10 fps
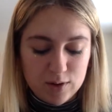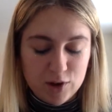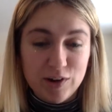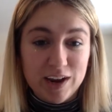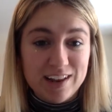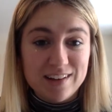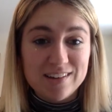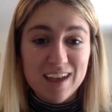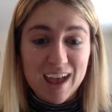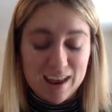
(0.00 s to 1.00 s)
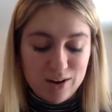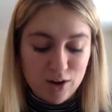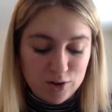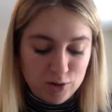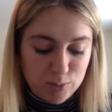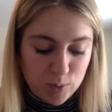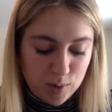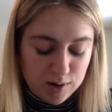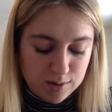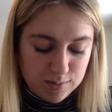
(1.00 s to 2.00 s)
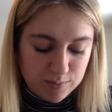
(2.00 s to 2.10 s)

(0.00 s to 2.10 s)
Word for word: creating 10 on your board?